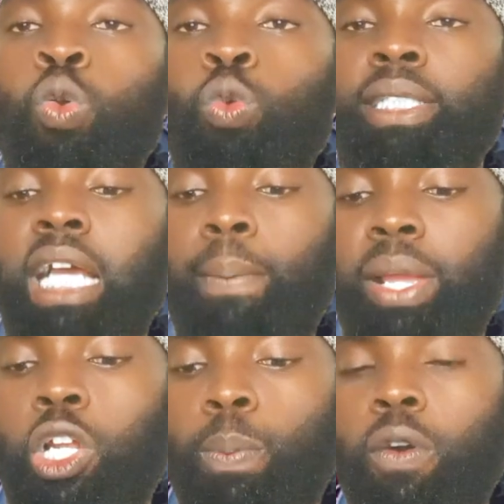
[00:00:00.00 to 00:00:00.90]
which are
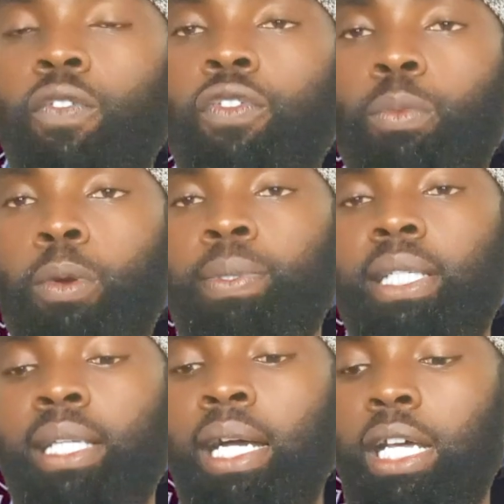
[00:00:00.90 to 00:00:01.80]
made up of
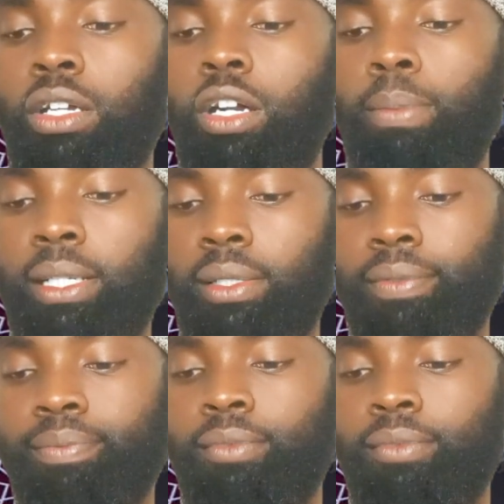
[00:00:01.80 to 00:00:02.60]
mubtada and khabar.